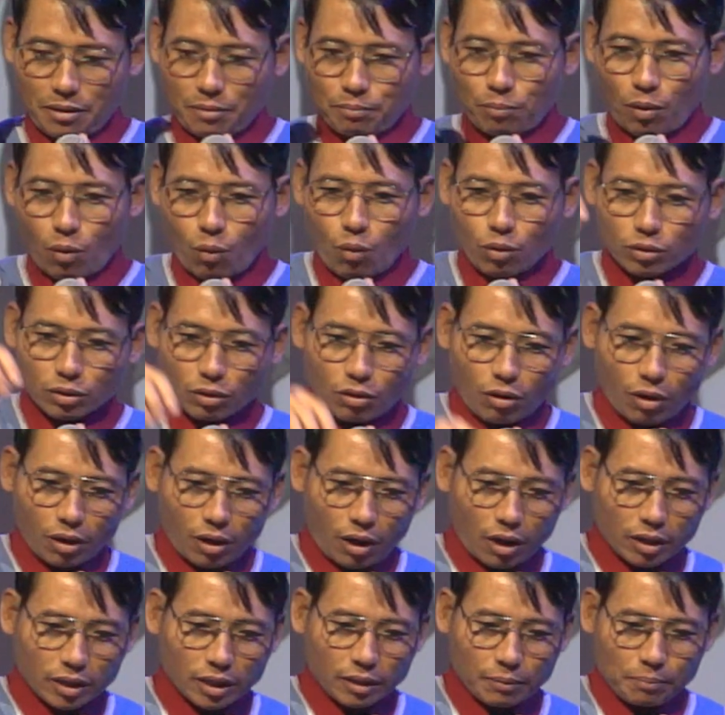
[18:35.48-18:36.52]
bo u to call
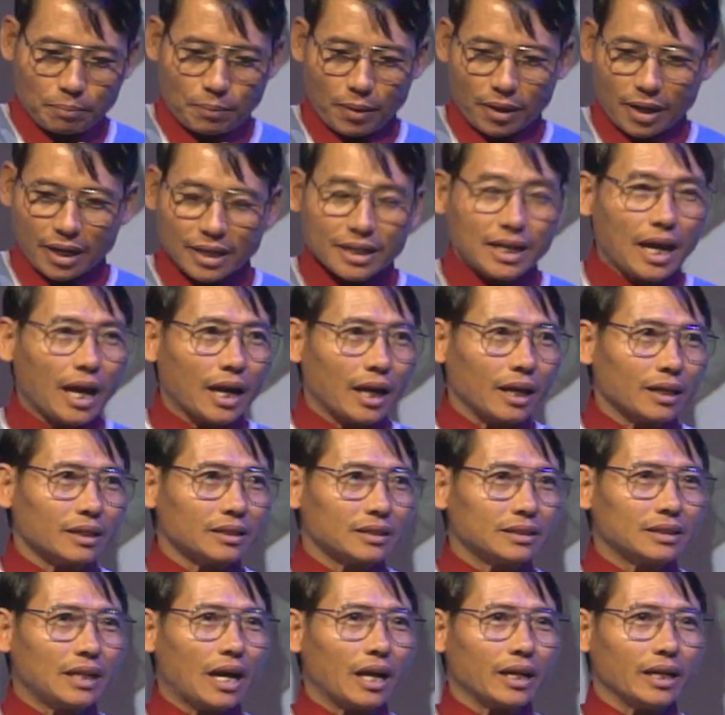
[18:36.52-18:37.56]
out ba kana
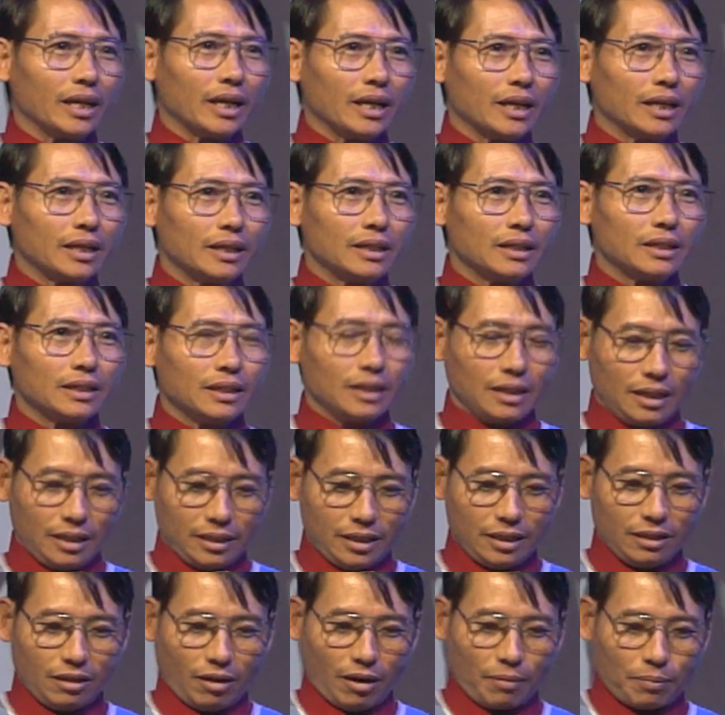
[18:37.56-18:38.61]
ta ne
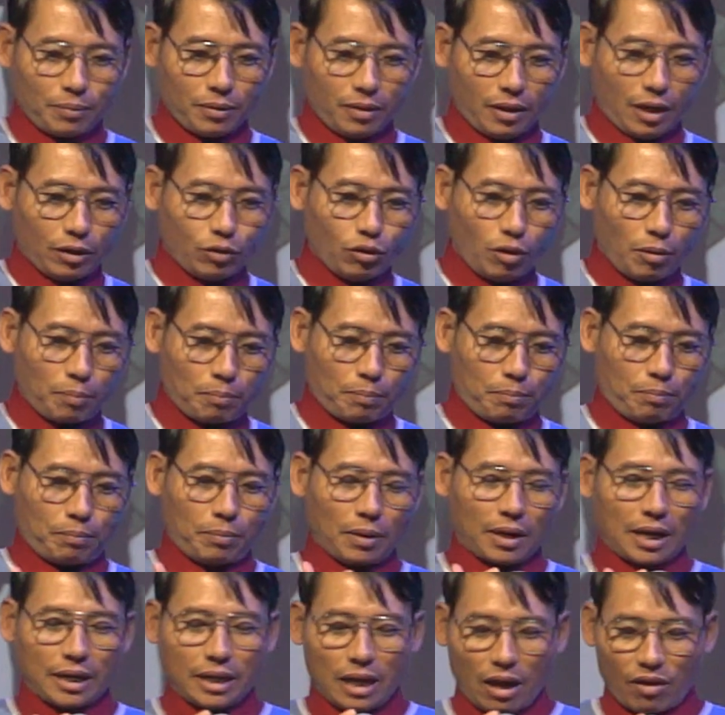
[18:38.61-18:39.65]
ti da ko ado ba
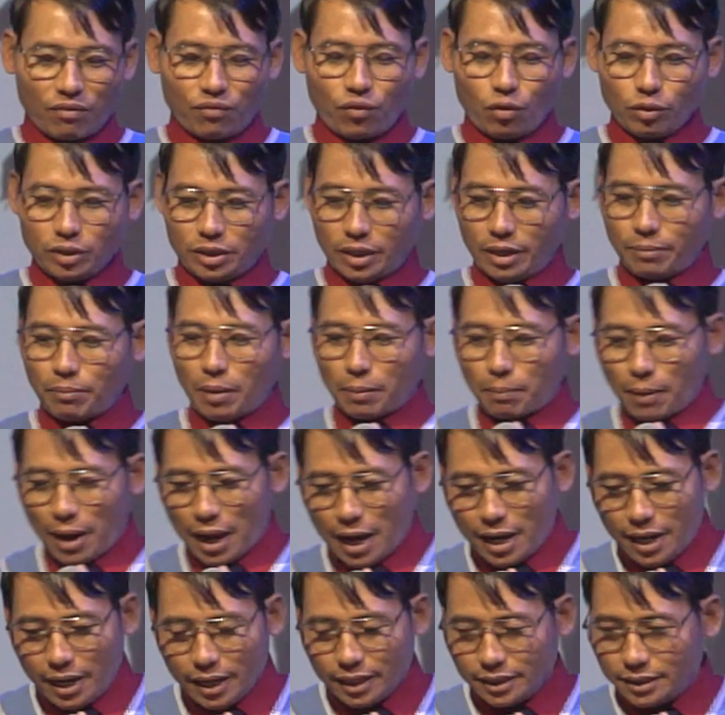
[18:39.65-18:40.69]
kana fo che ba
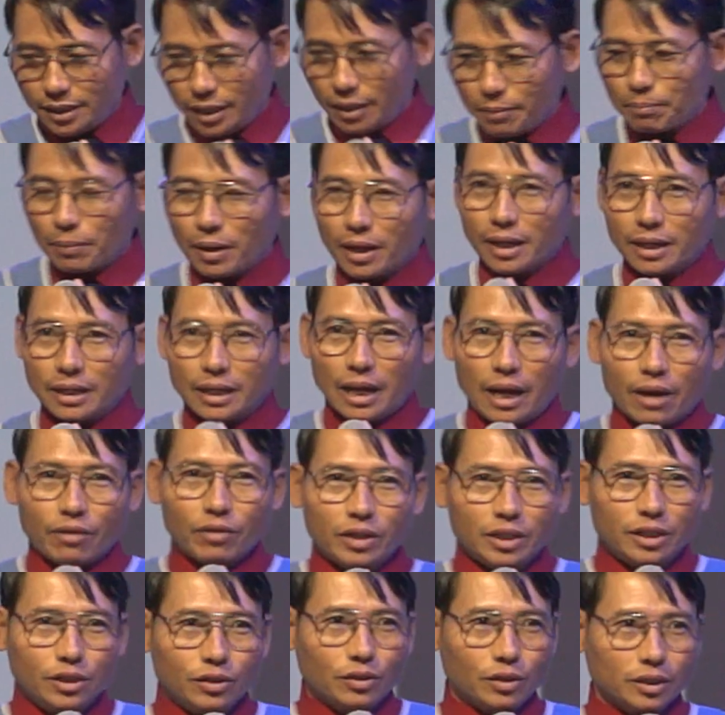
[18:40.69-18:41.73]
e ba kana
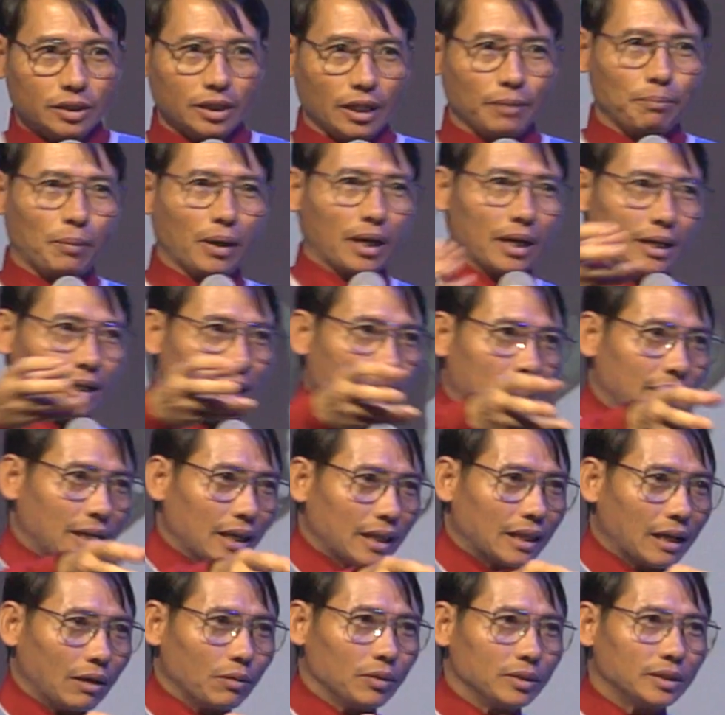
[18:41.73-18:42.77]
read ba che ba kana ta
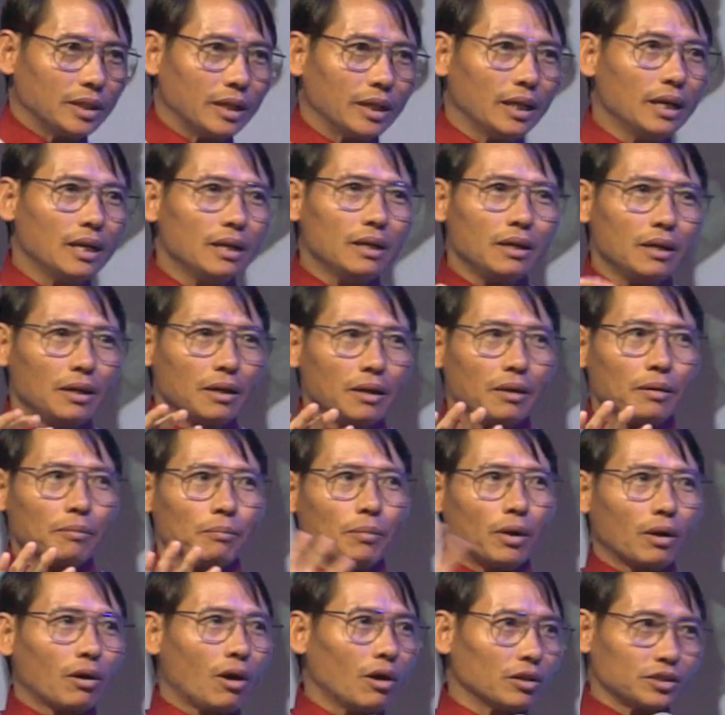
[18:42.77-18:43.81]
sa u che
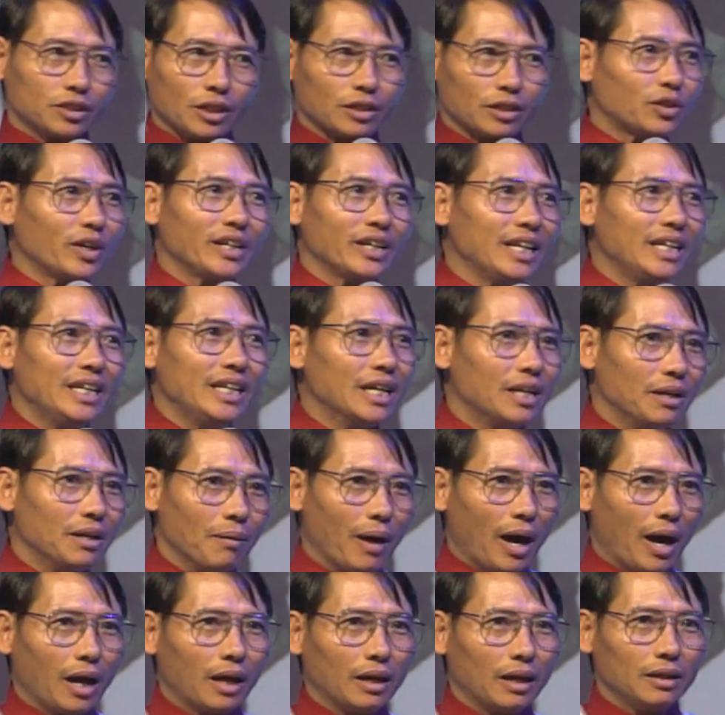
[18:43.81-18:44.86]
ba concentrate ni le
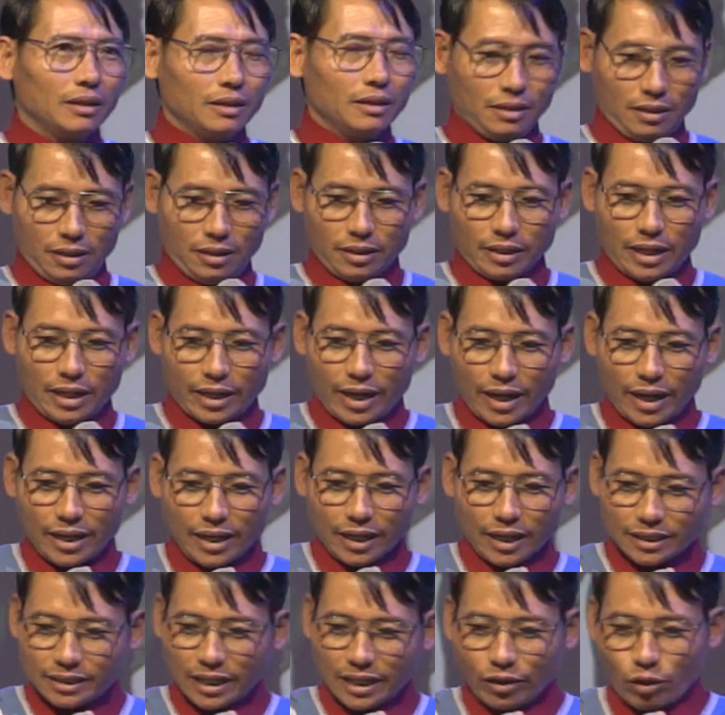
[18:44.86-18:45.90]
ba ke ke ne
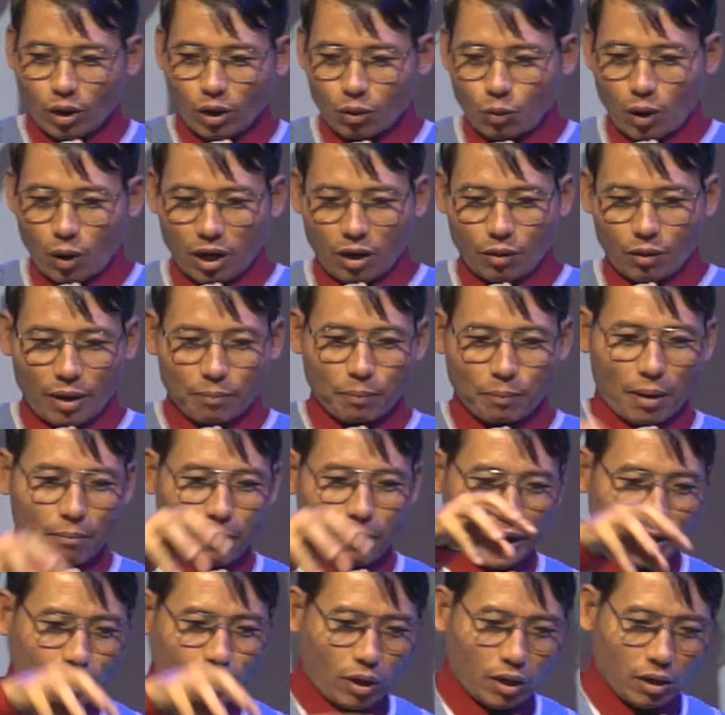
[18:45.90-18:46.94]
ke cha yo kwa lo wa
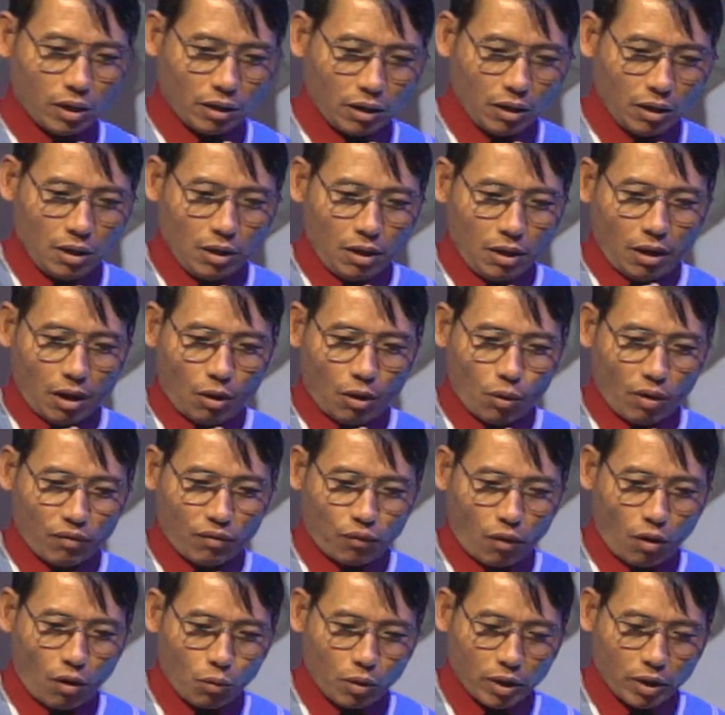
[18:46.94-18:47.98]
ba yo lo wa
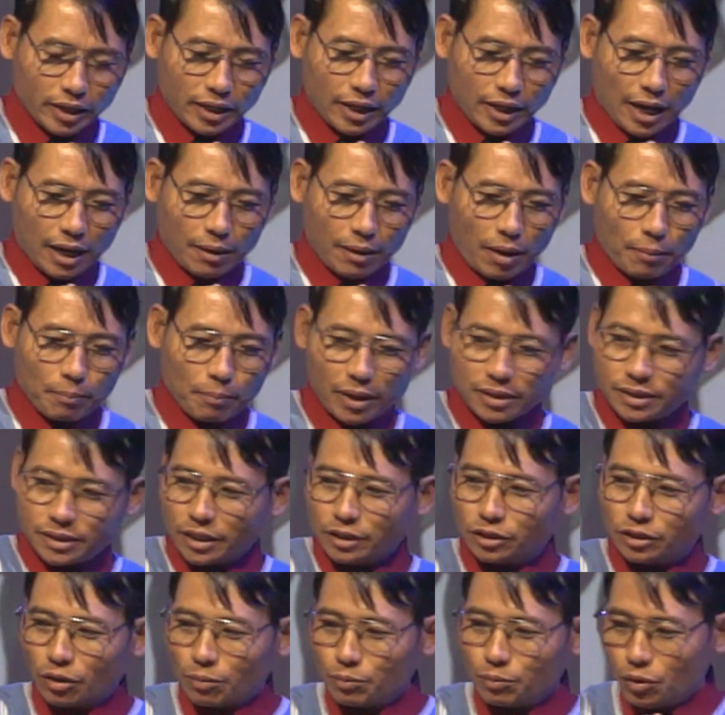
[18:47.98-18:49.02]
fo wa ne a
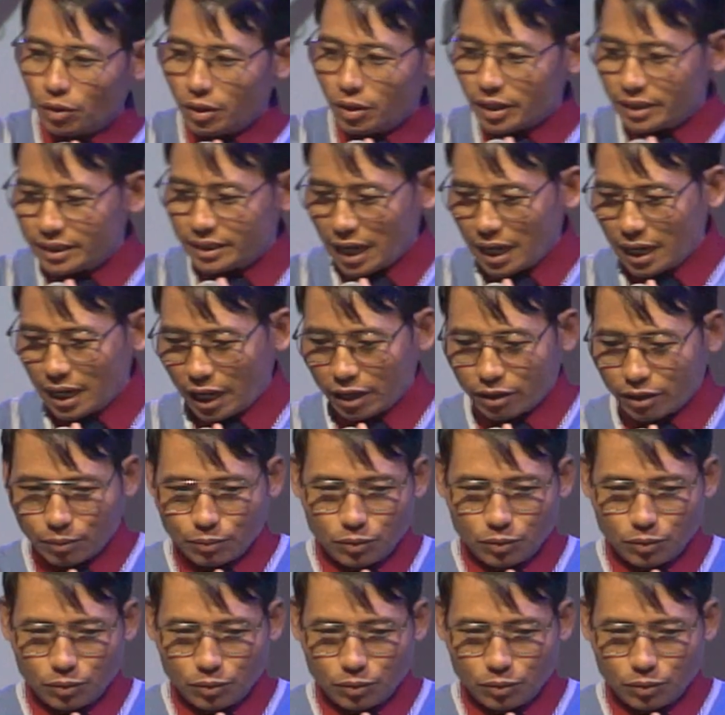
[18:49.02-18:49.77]
message to you le ta la